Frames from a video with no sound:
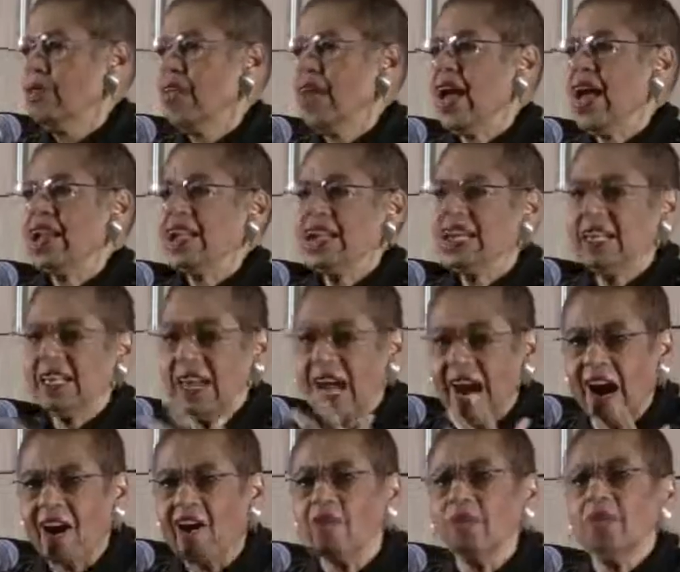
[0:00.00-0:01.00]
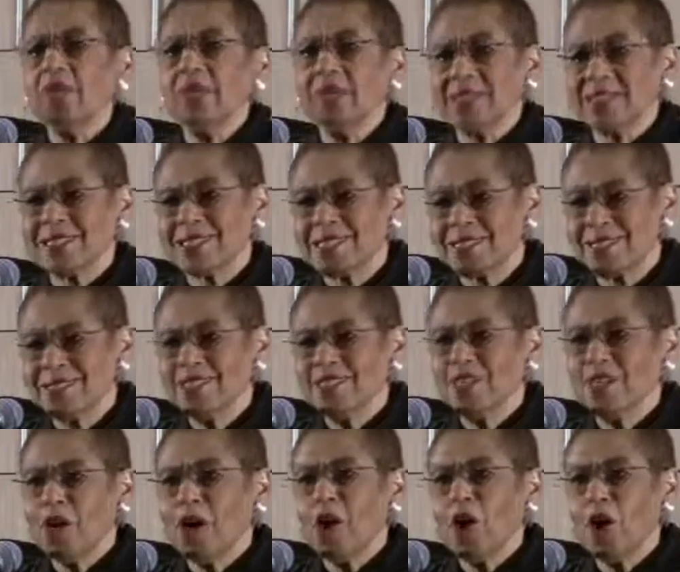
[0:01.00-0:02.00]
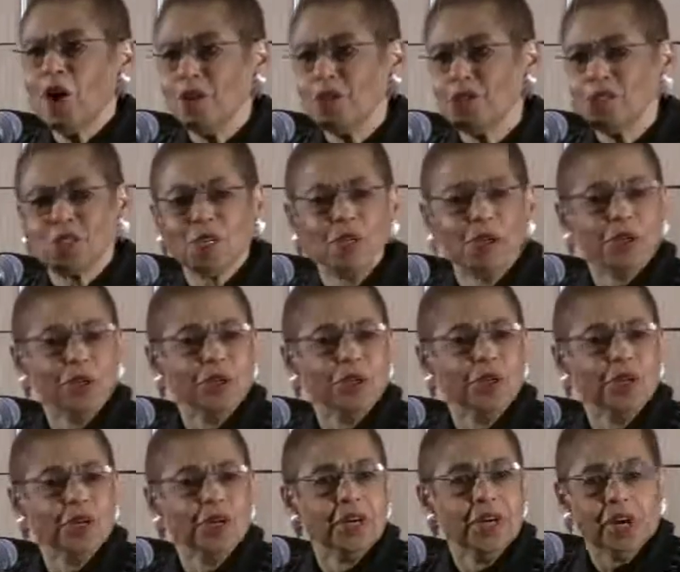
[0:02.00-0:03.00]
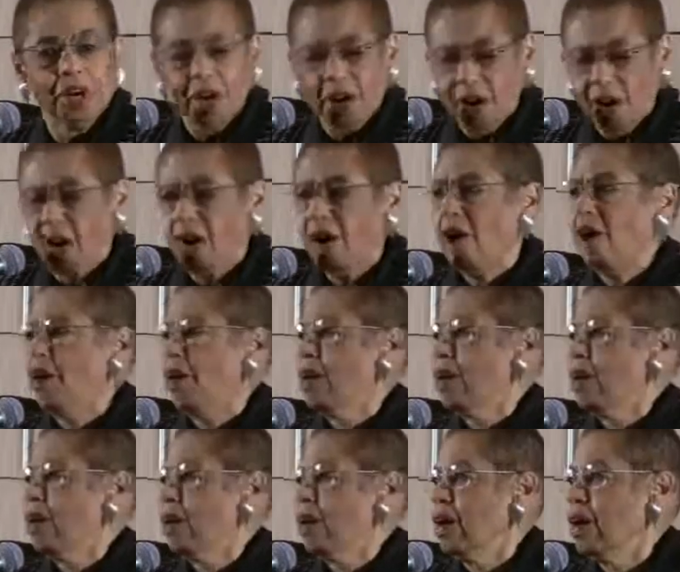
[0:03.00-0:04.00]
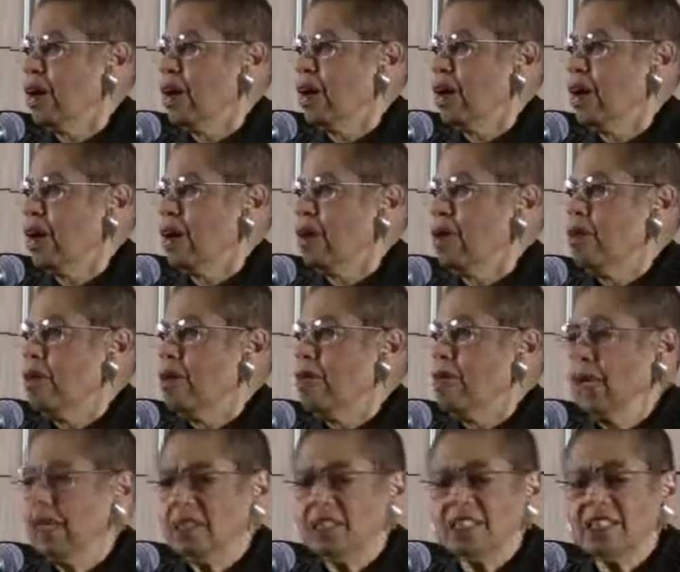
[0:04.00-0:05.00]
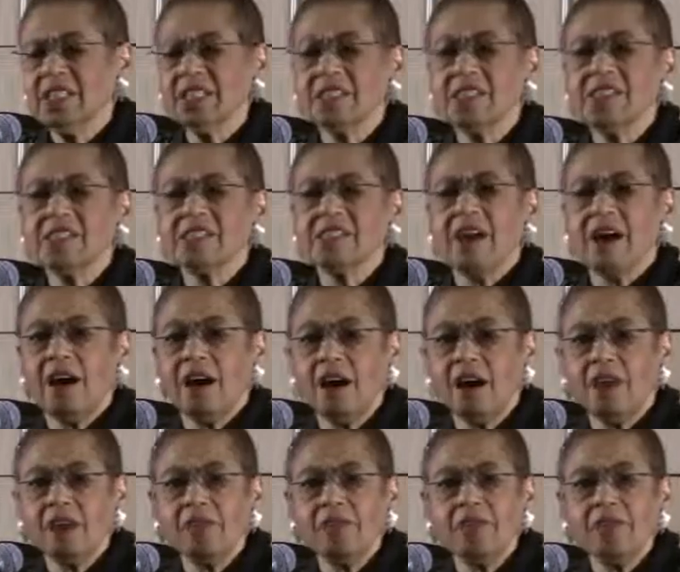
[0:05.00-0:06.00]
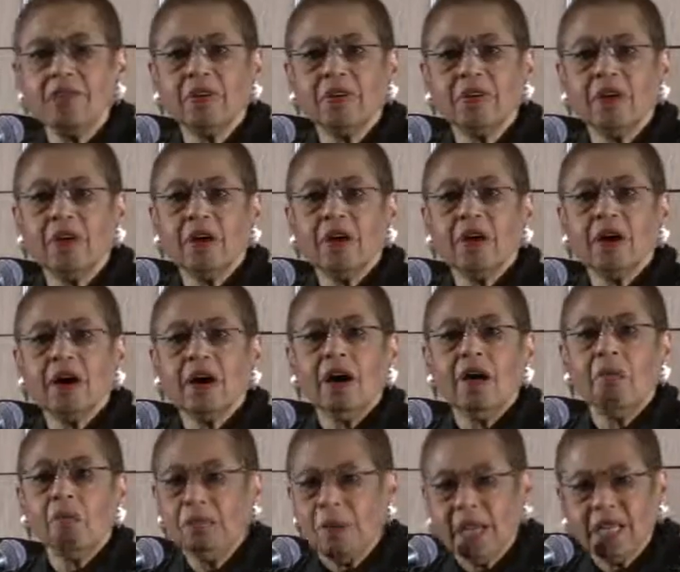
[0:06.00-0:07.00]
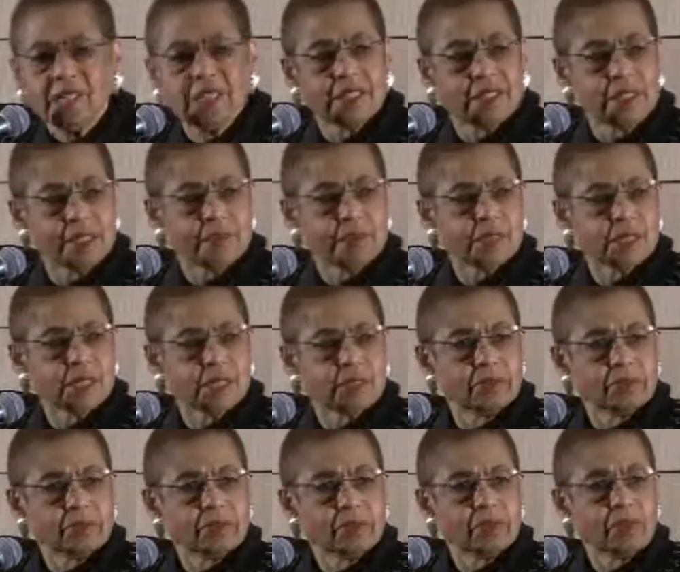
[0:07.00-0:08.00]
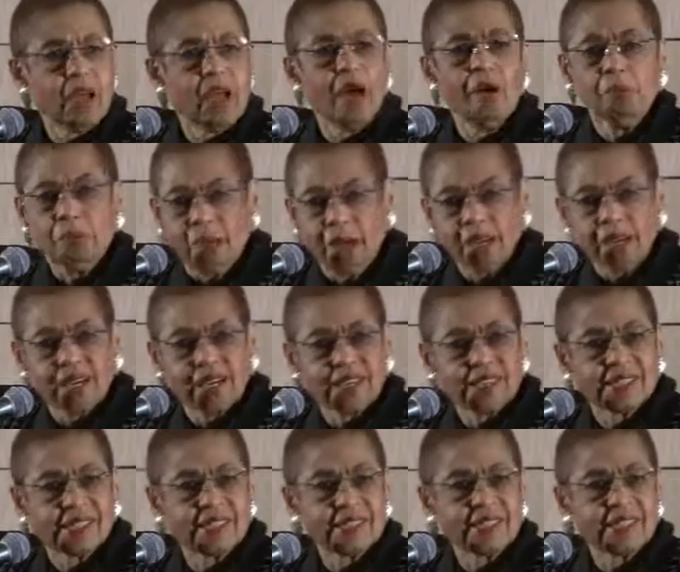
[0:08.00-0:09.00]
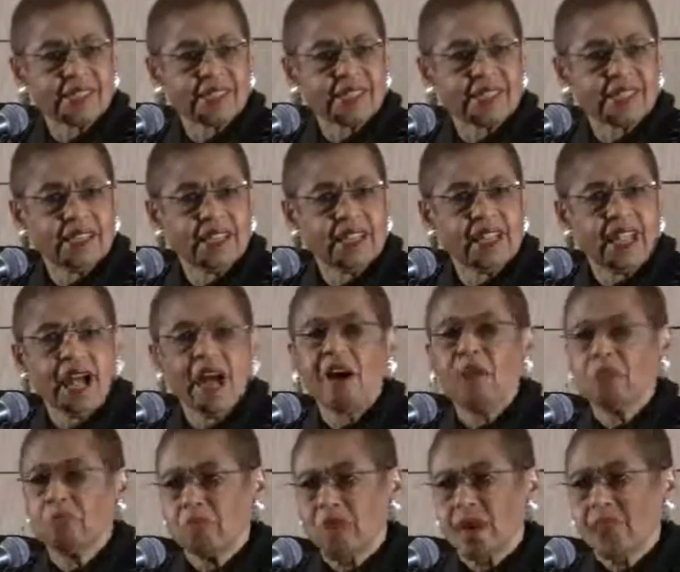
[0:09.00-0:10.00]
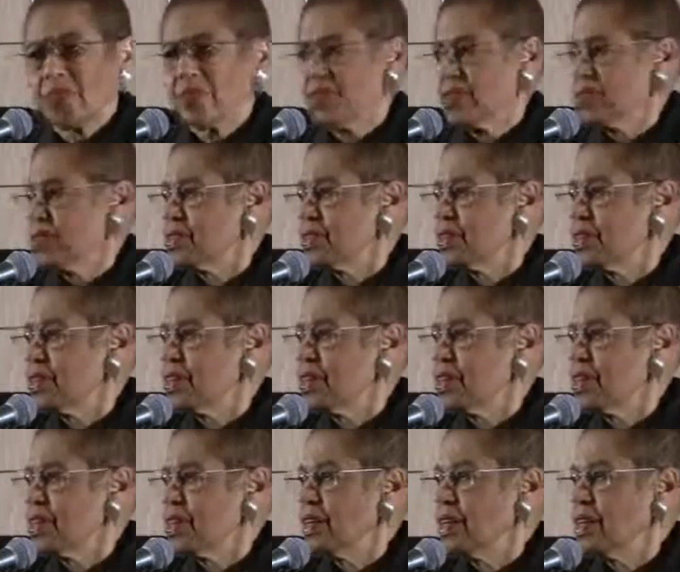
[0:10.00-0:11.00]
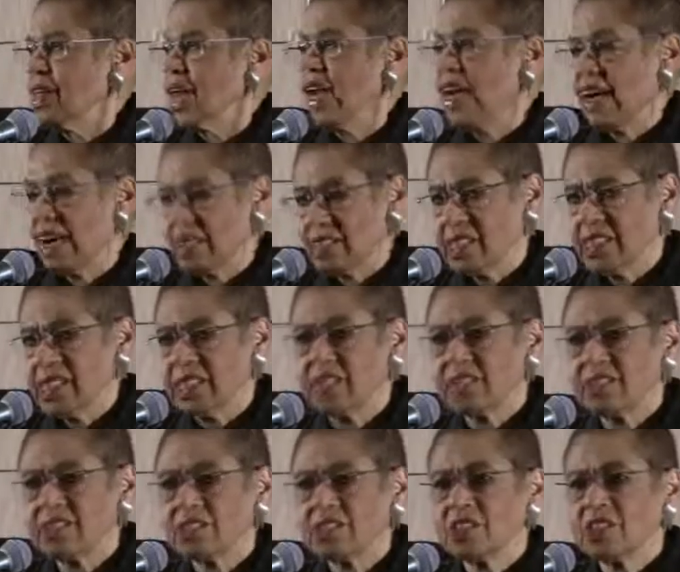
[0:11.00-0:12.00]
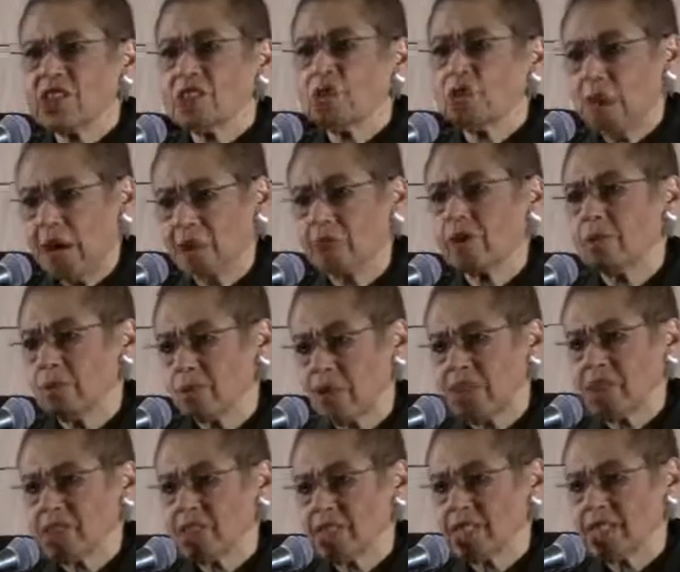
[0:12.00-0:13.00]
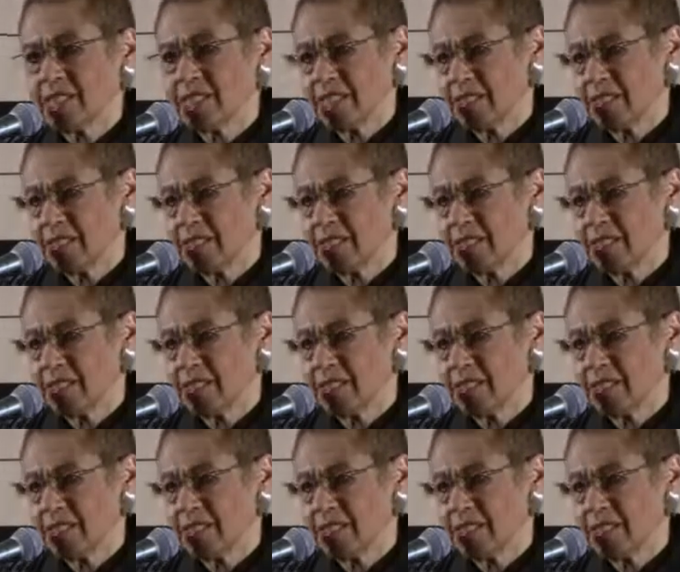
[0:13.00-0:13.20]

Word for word: that in our midst also are millions of Muslims among us, our brothers and our sisters. Welcome, brothers and